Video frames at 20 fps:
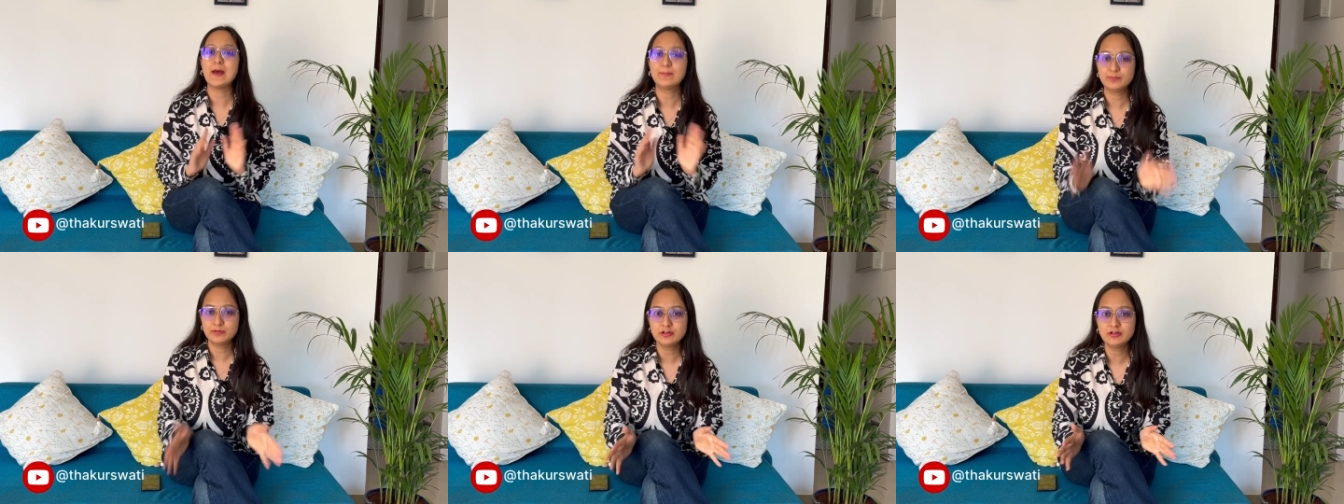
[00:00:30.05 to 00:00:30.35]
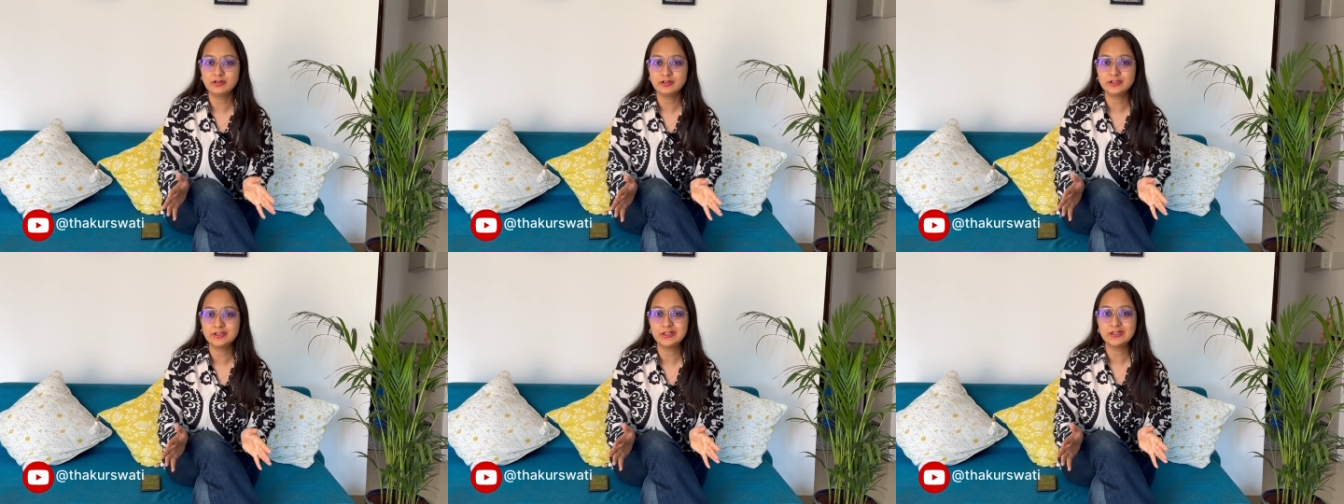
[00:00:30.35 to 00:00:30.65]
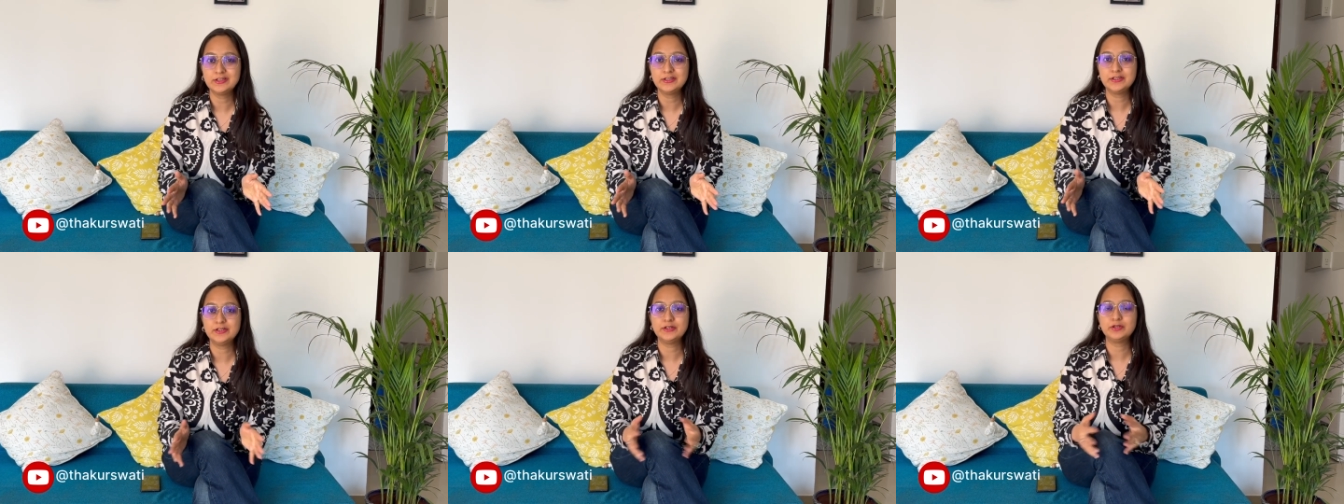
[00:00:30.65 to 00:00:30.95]

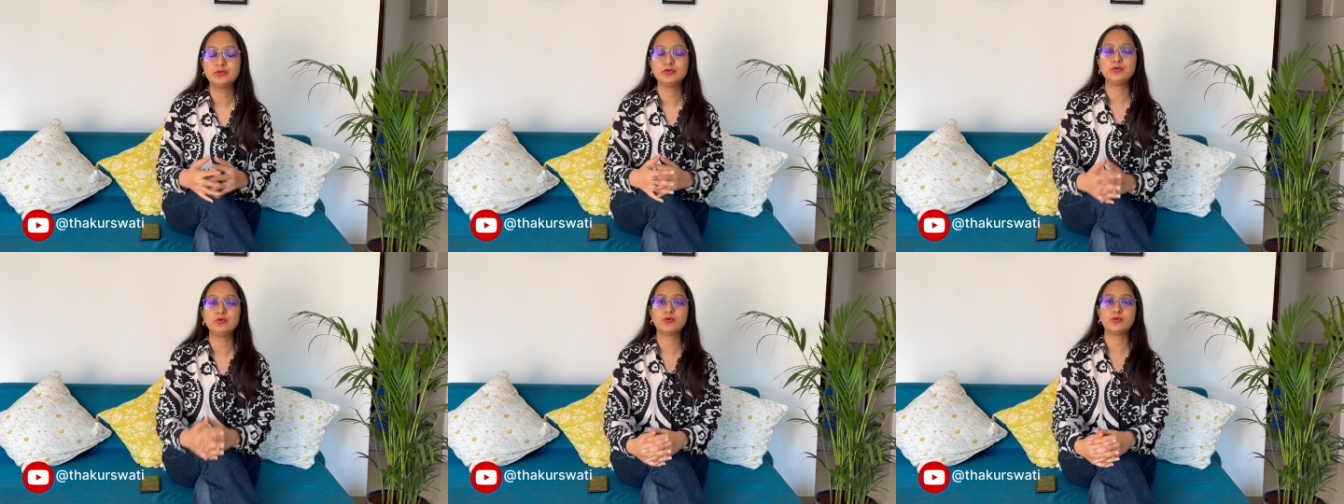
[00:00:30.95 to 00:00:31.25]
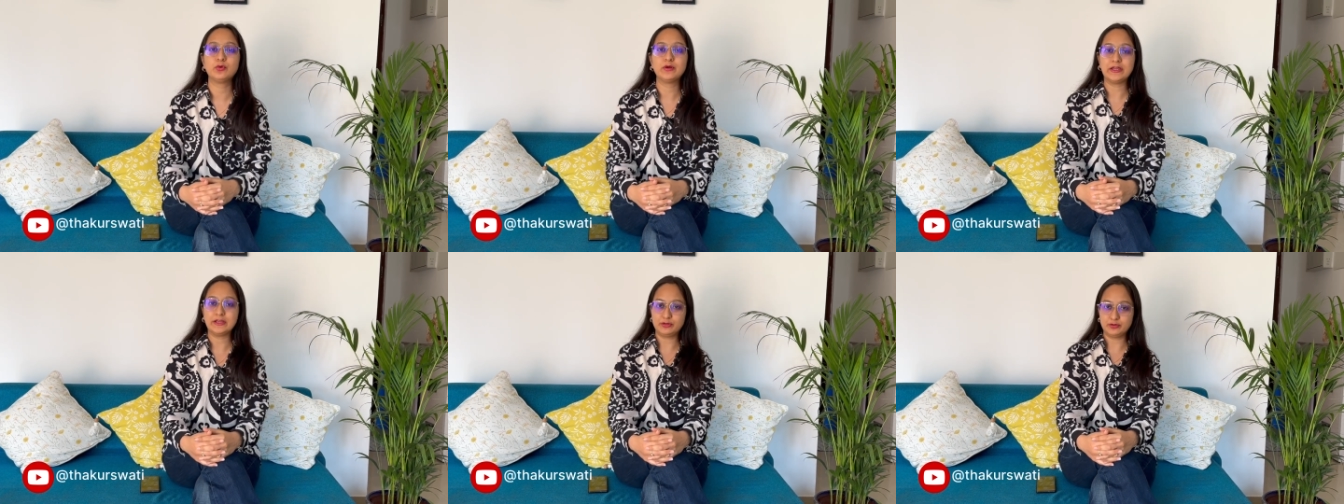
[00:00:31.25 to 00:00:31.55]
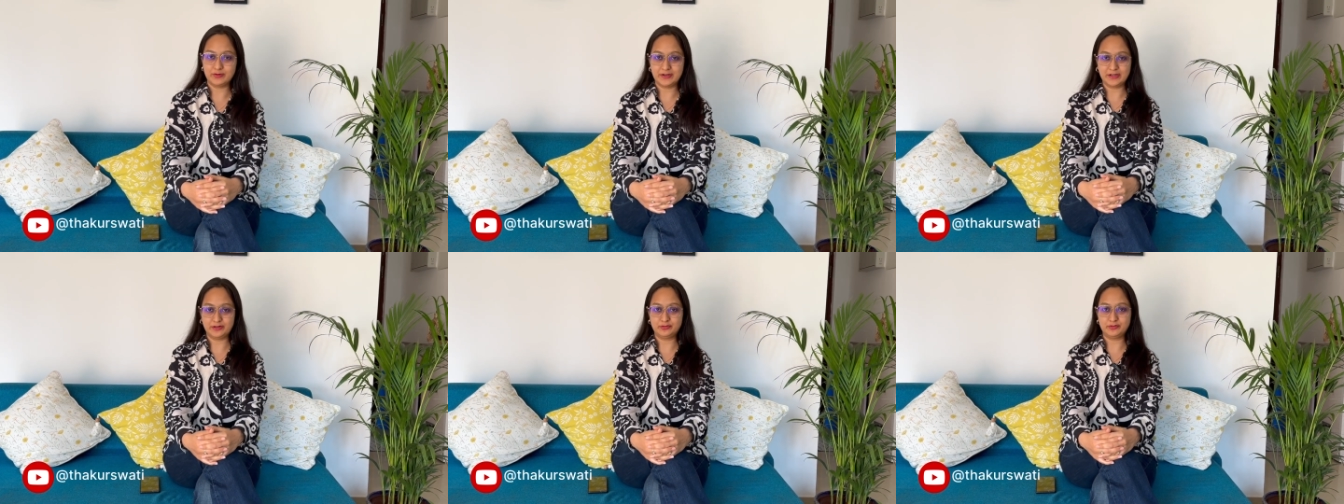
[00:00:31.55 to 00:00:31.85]
absolutely need to know in
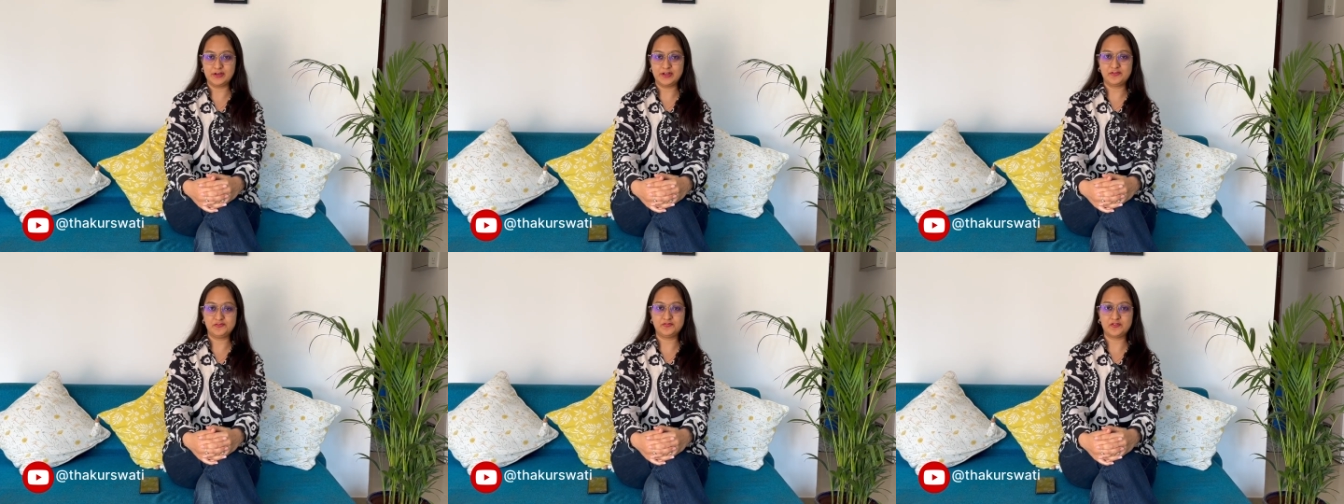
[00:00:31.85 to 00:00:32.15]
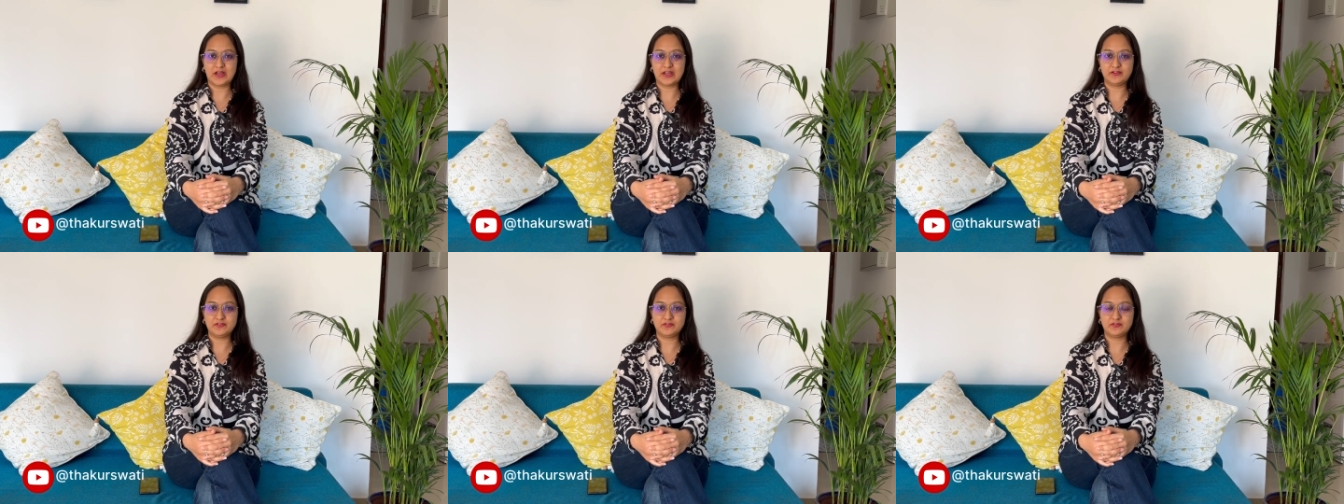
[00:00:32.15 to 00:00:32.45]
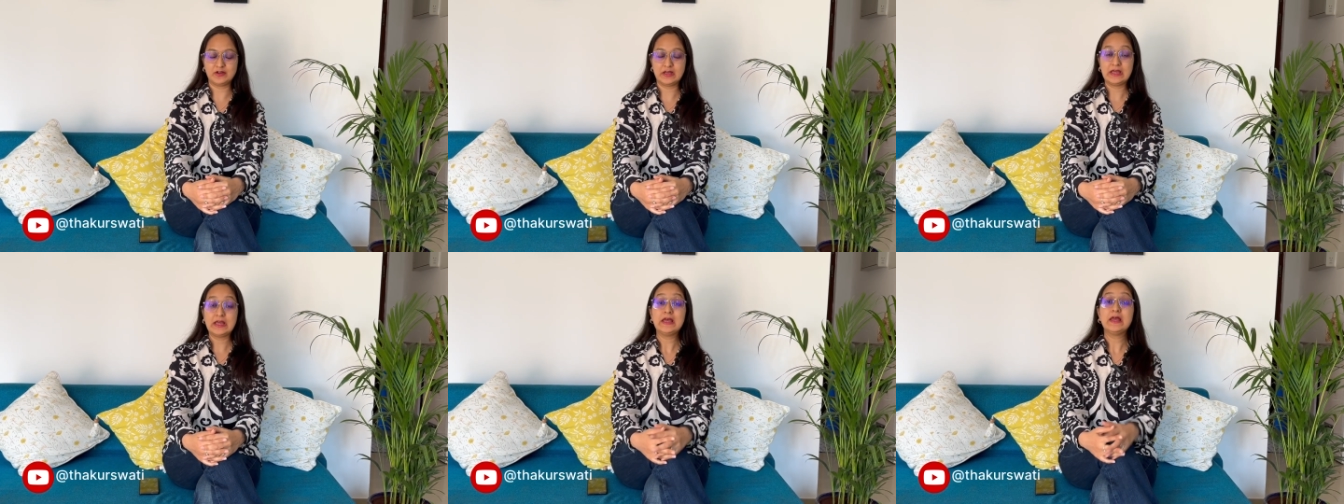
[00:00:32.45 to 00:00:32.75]
2025.